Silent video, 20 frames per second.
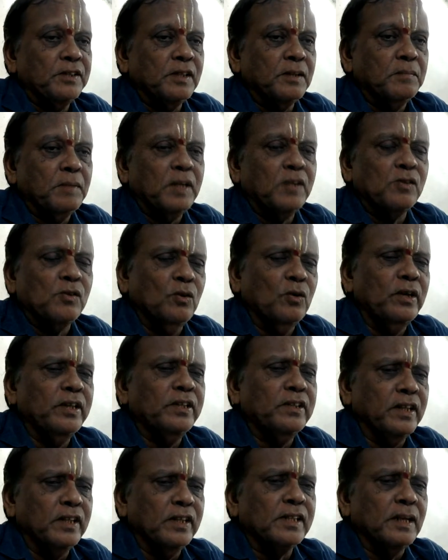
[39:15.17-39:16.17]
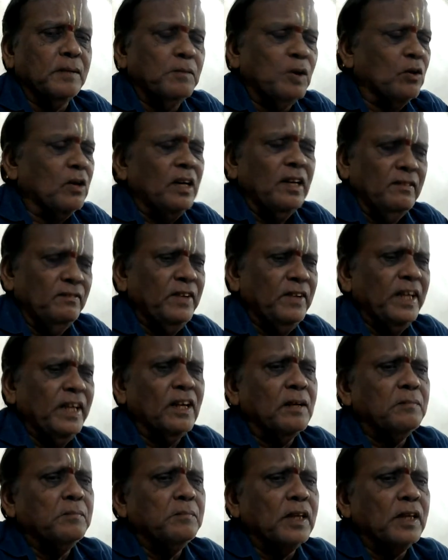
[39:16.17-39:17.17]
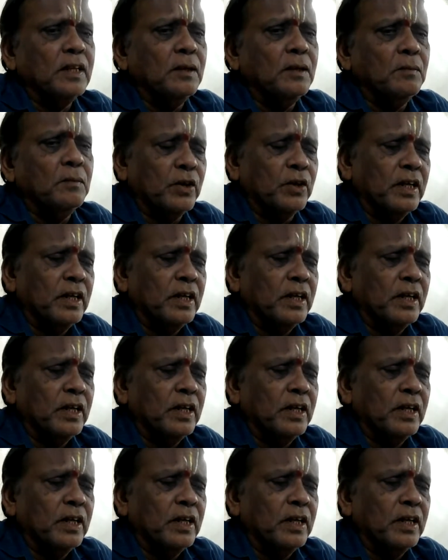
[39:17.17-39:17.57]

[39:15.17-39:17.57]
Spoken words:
But slowly things come out. We are not bothered about it.